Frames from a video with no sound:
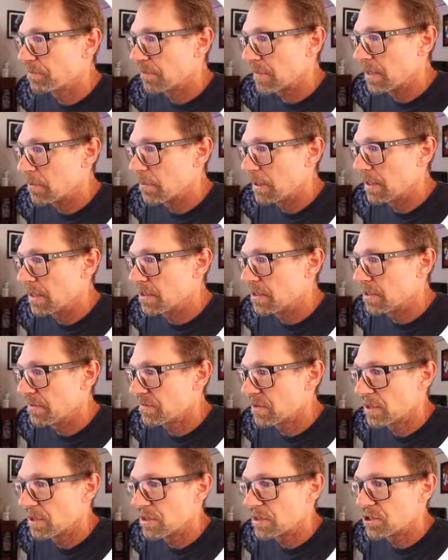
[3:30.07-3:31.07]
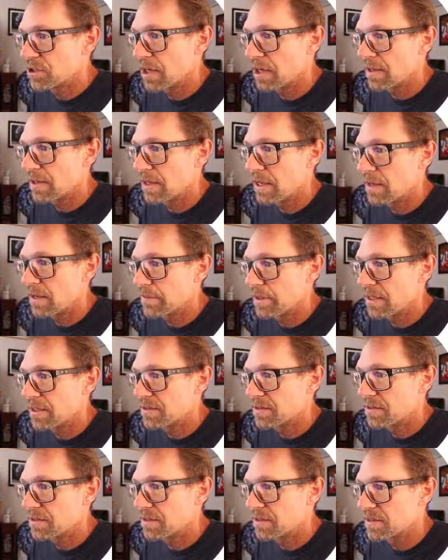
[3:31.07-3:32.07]
but you have to uncheck that
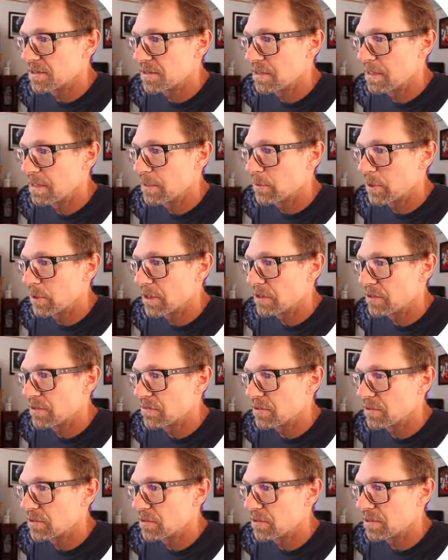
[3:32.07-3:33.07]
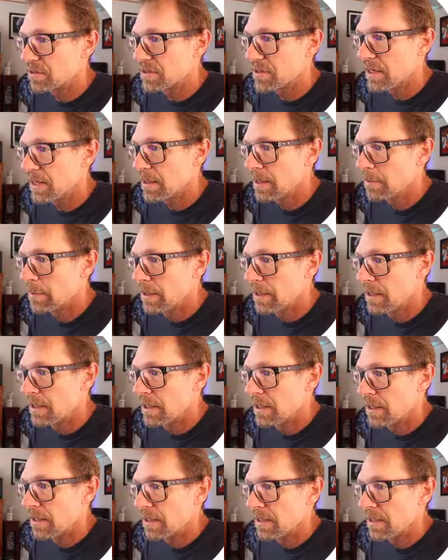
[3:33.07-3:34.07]
because it's a CNAME record of a certain type.
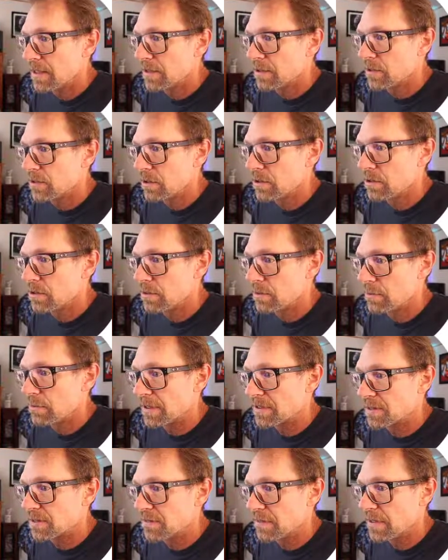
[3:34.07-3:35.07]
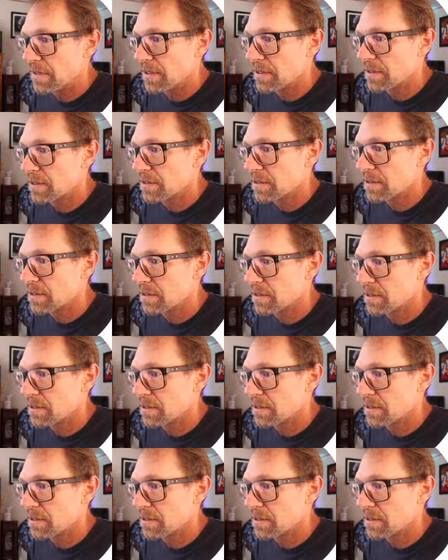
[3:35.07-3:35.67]
And so I'll do the rest of these.